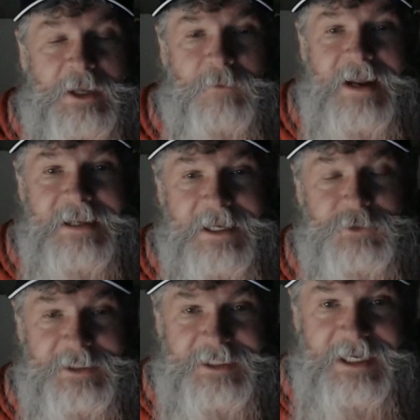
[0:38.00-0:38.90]
rand
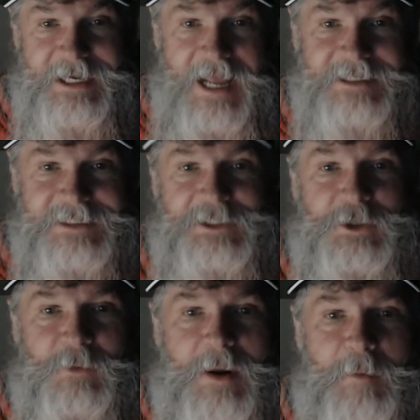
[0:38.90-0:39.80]
gets you a seat next to
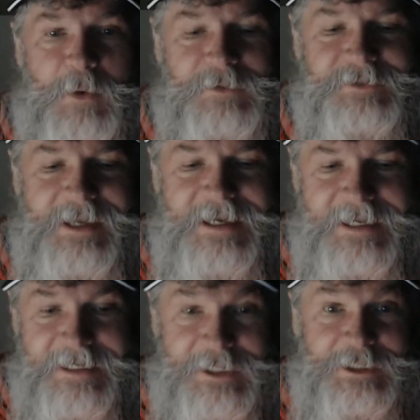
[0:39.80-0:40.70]
Cyril Ramaphosa
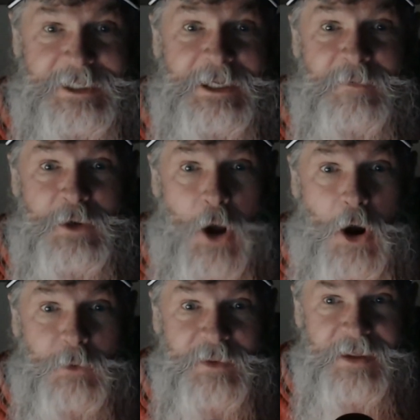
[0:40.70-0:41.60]
to sit in the dark with